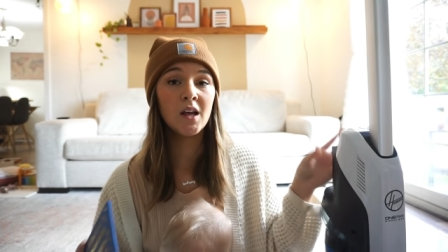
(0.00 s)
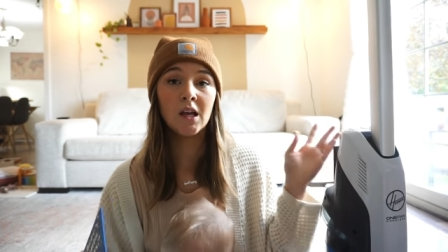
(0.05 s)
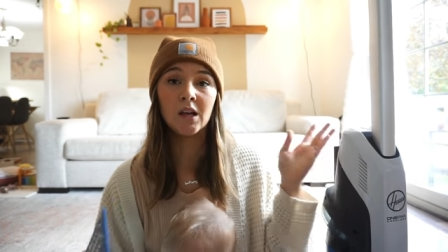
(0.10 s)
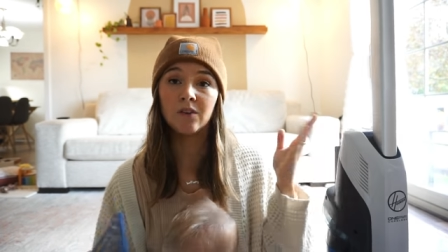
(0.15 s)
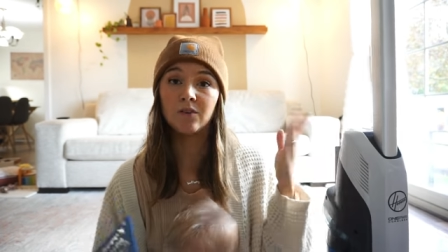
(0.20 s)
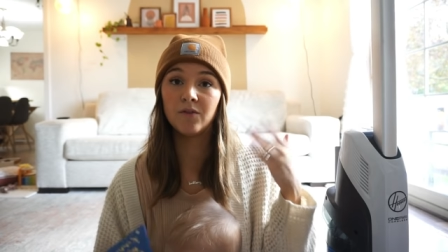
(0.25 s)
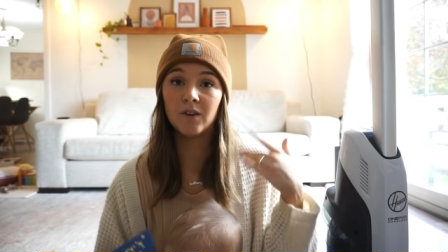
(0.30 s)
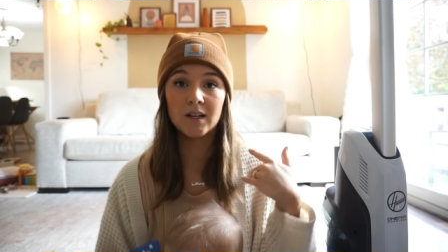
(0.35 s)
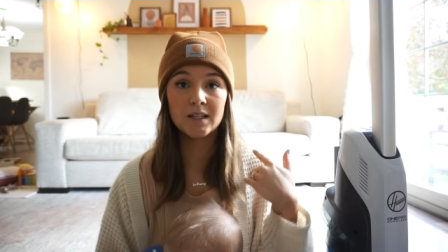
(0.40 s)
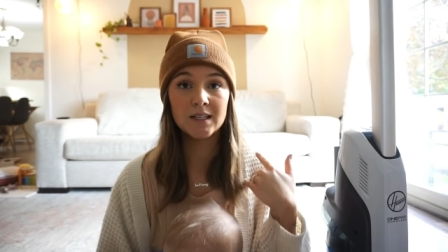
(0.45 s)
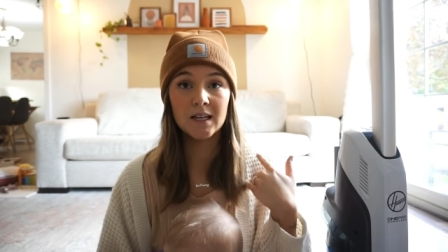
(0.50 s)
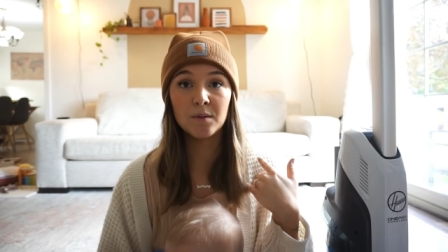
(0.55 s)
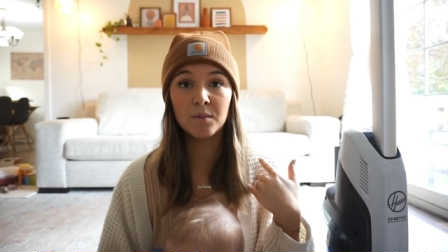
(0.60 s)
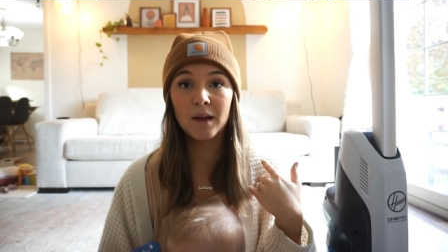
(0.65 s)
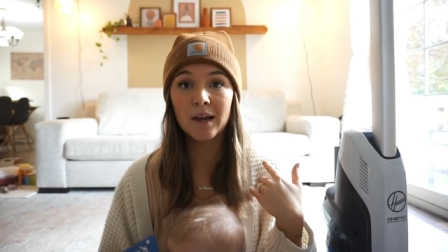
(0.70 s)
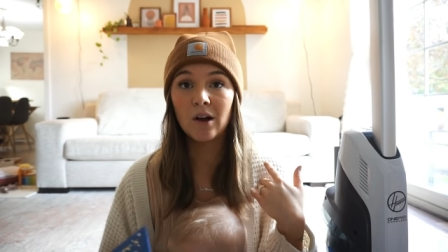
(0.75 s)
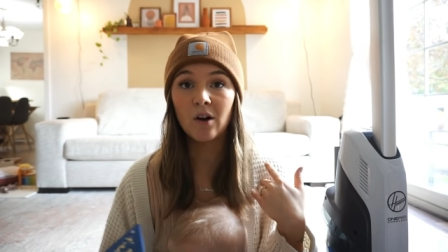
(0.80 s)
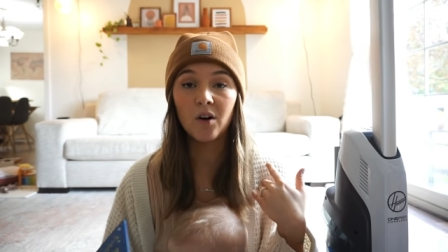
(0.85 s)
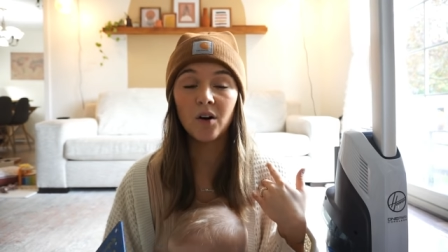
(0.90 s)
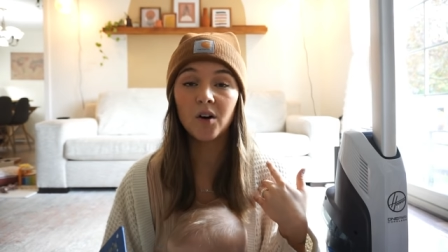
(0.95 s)
fits in
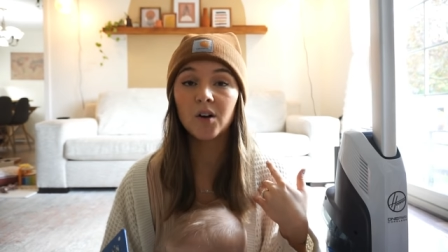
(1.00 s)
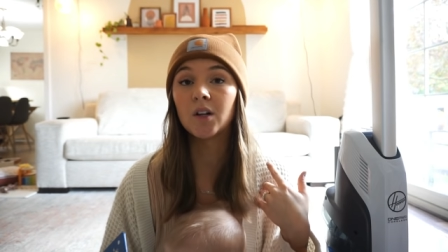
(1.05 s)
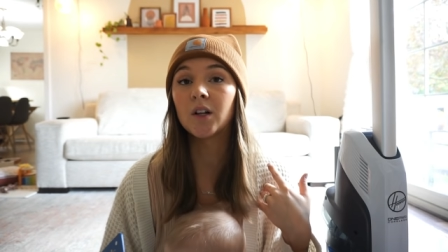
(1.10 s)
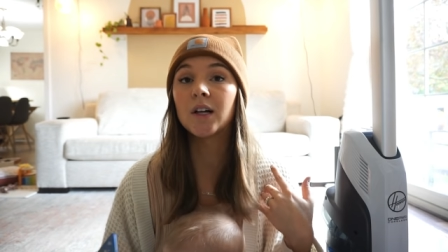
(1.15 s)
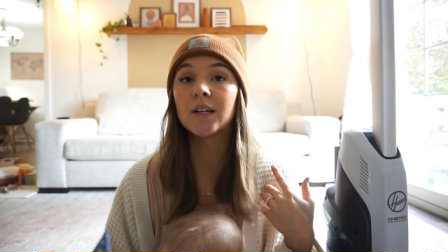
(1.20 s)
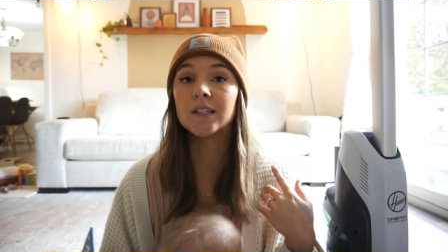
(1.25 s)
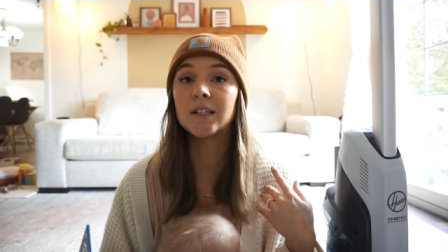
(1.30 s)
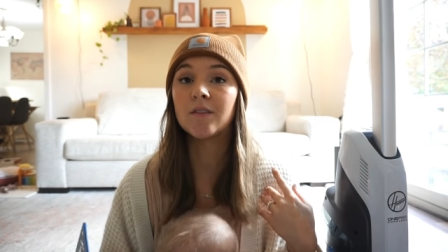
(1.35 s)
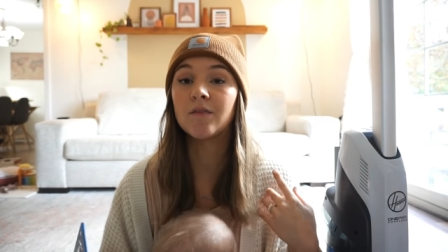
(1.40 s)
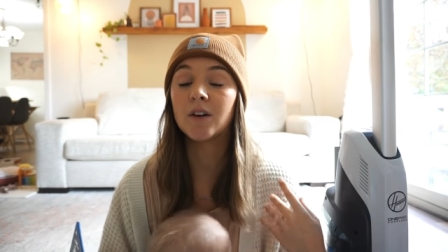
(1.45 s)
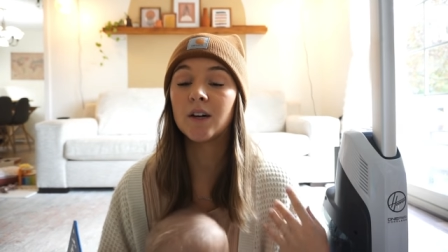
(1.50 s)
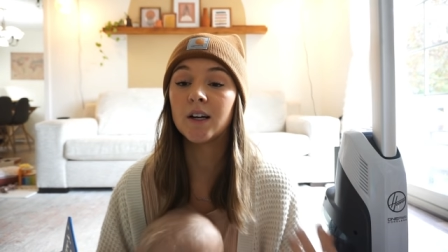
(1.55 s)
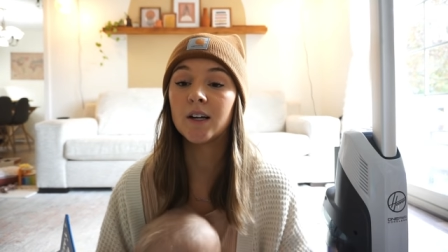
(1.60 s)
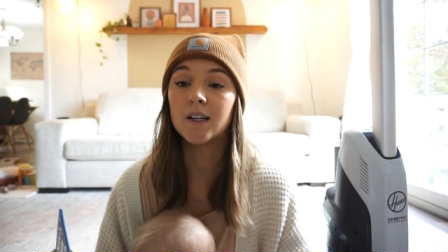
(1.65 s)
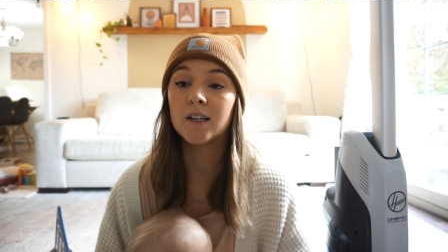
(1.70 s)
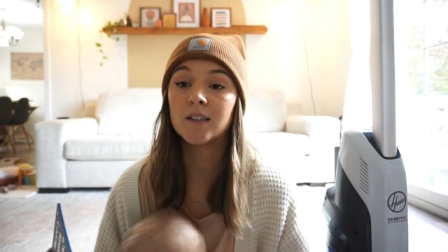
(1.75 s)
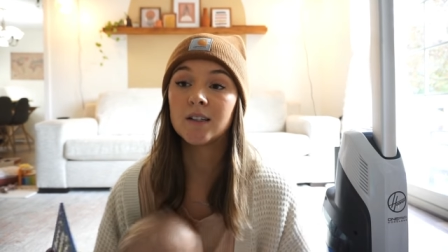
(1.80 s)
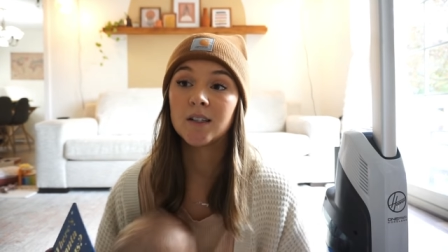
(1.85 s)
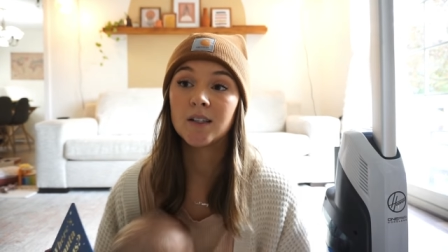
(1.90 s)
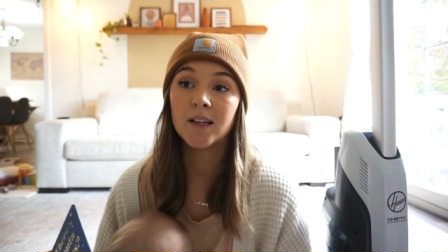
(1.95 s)
my hall closet very
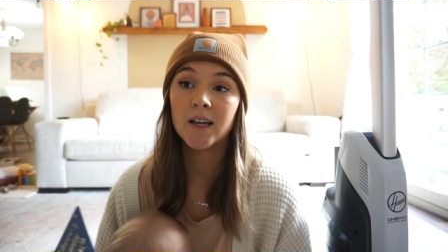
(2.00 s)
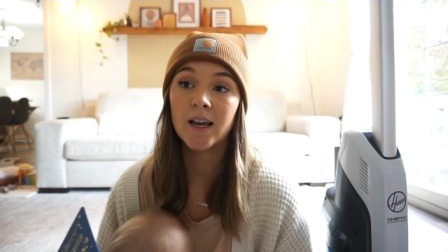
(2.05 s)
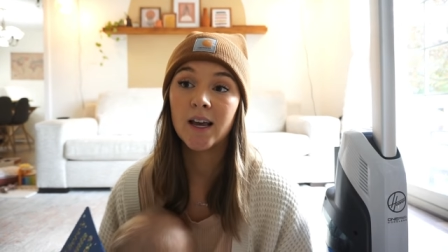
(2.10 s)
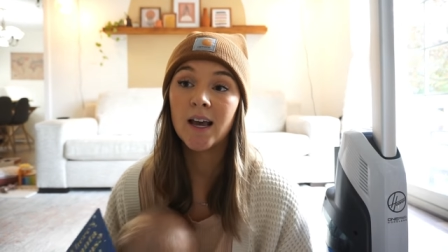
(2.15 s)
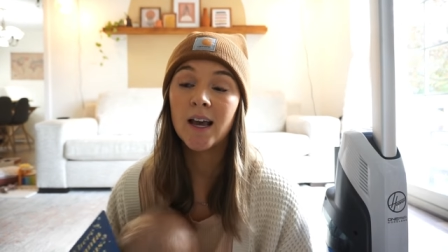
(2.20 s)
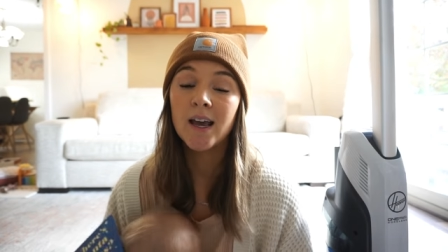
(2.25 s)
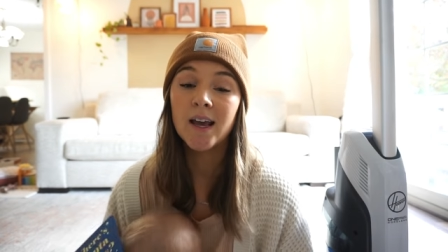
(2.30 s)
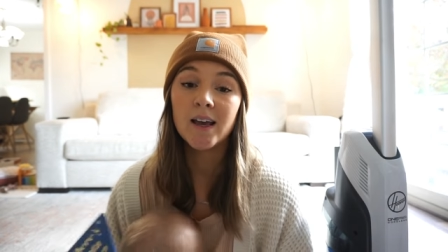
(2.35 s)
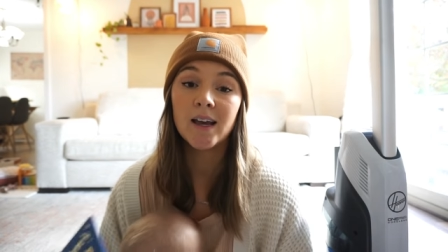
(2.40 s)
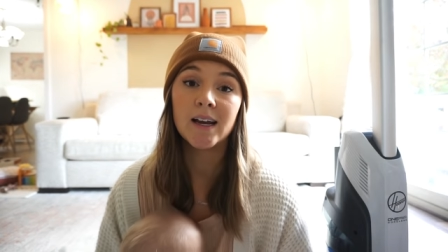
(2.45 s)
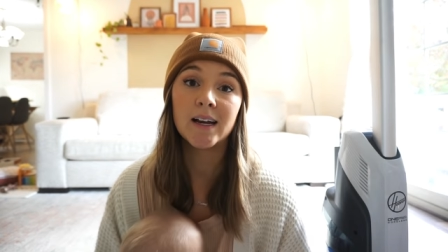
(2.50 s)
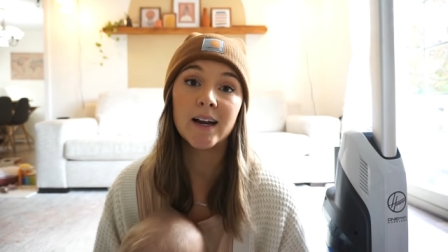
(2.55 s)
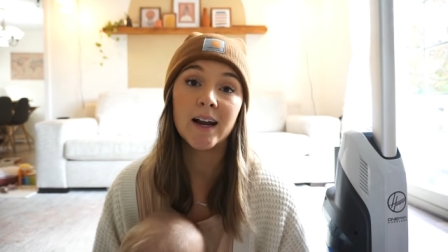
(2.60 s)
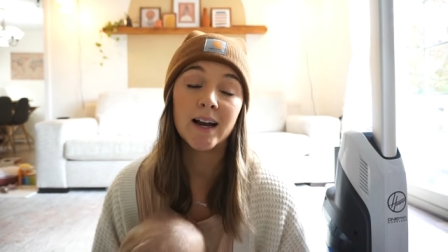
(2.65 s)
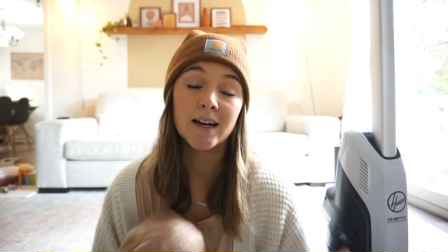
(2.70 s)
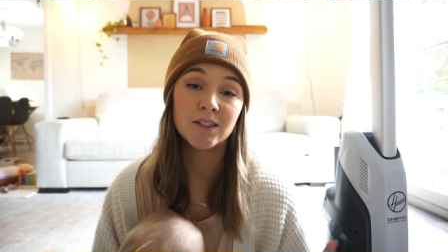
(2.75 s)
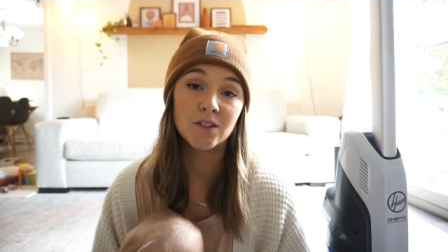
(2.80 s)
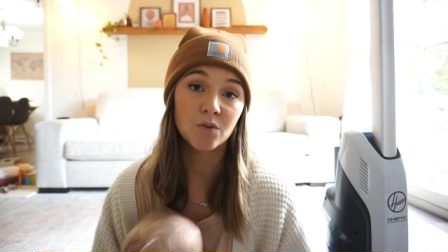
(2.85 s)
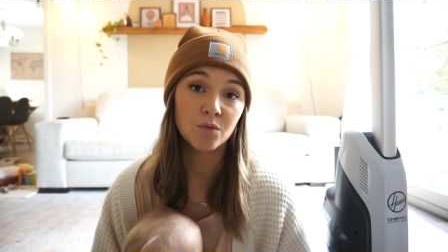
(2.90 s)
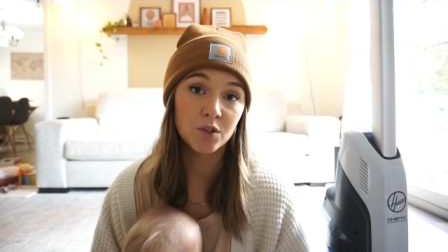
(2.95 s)
easily, and it
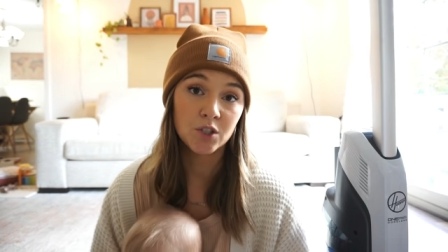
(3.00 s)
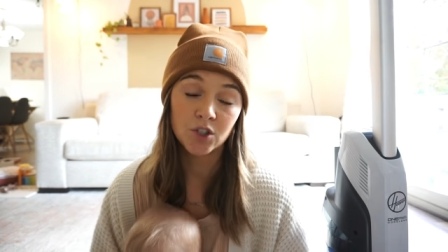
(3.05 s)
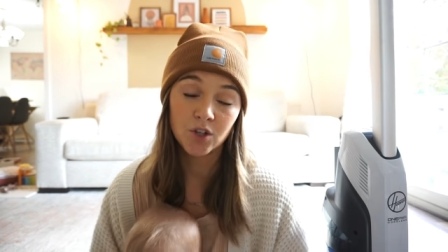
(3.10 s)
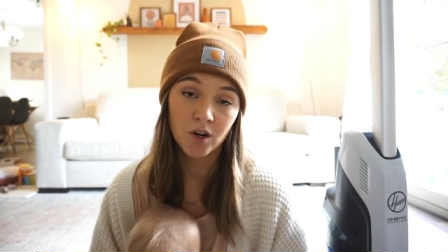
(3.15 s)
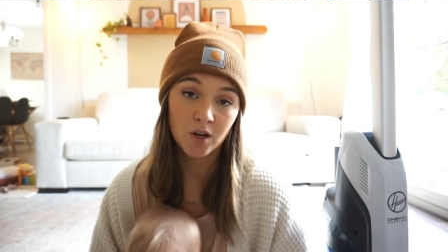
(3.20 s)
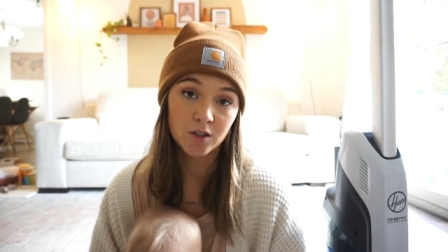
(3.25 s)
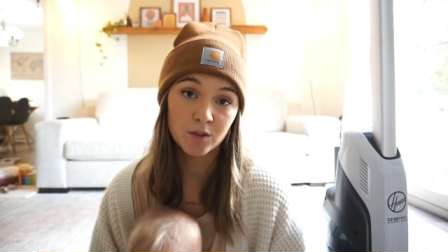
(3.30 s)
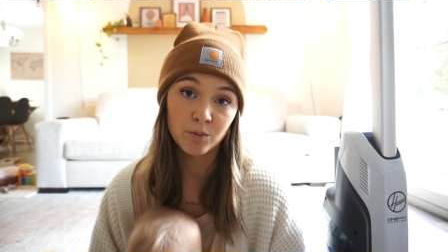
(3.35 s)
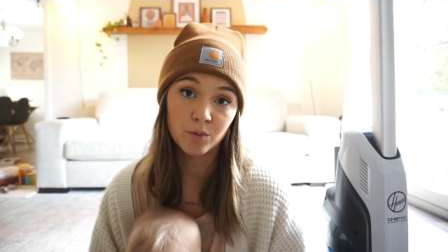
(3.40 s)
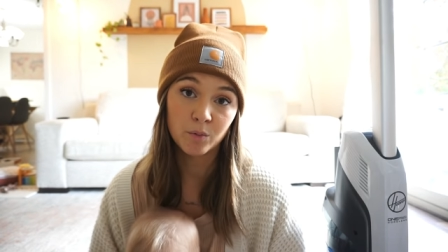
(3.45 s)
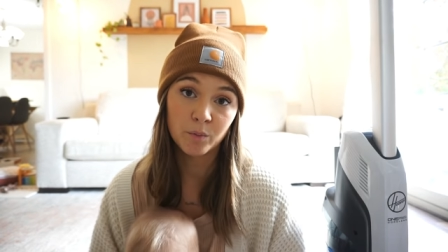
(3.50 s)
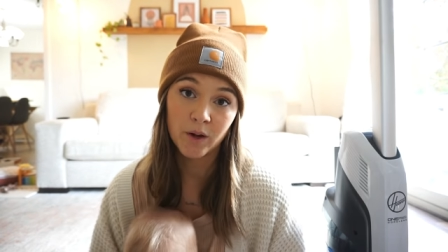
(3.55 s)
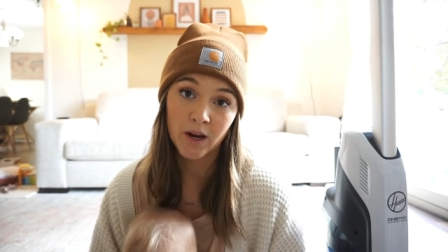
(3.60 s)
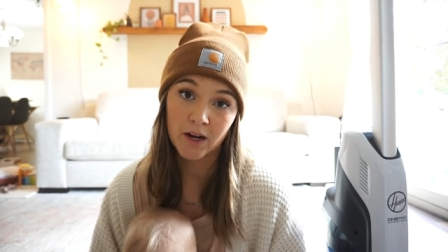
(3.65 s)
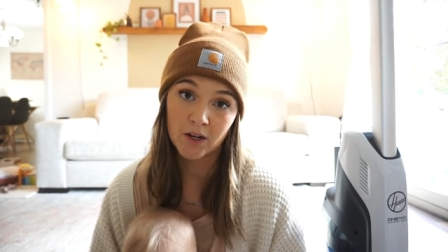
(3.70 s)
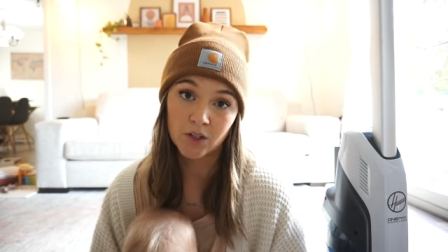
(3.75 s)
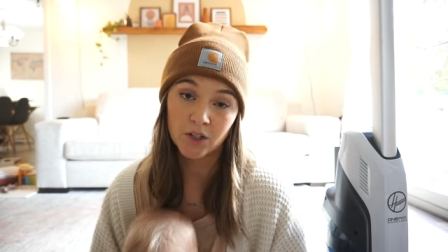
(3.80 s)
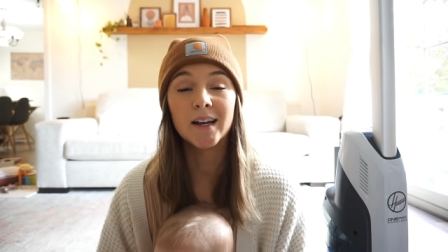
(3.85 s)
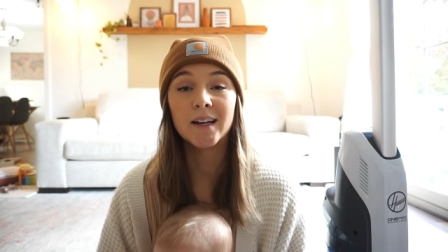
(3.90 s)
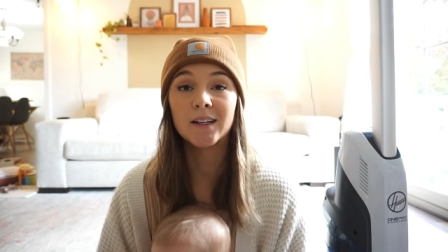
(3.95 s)
has a rechargeable
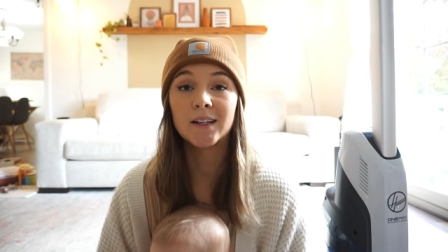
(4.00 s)
battery.